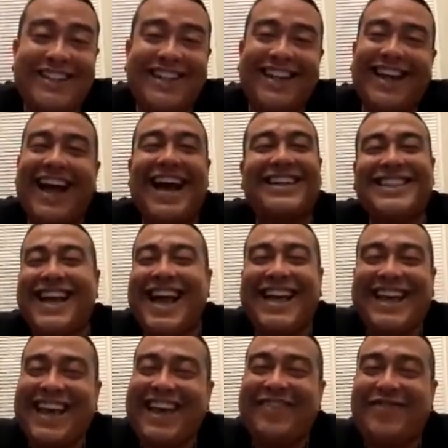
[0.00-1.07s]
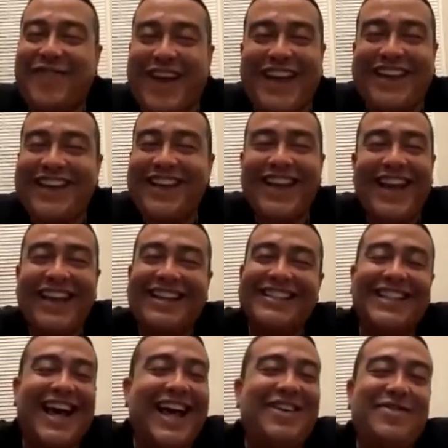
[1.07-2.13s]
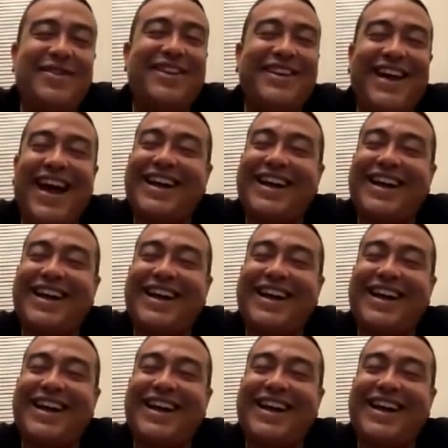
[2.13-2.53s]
Hey, I can't fake because I ain't one of that.